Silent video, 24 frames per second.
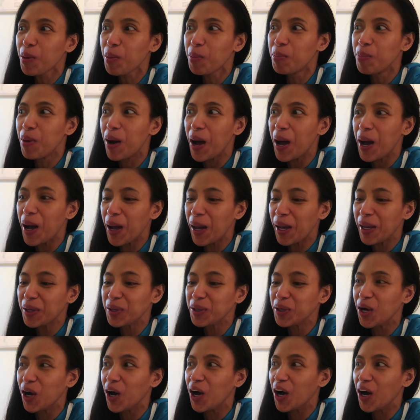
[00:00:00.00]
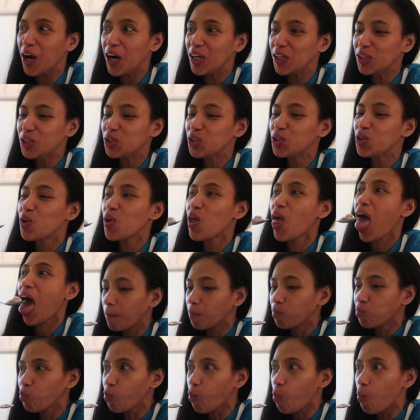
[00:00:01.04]
my gosh!
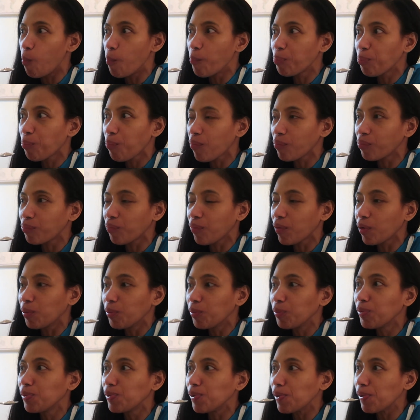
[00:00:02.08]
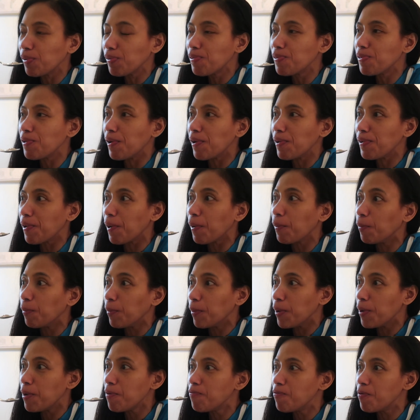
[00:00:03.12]
I eat like get that
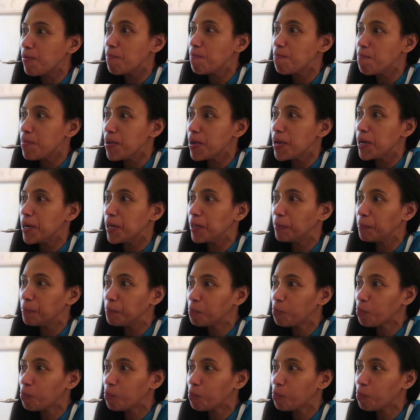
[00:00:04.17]
away from me.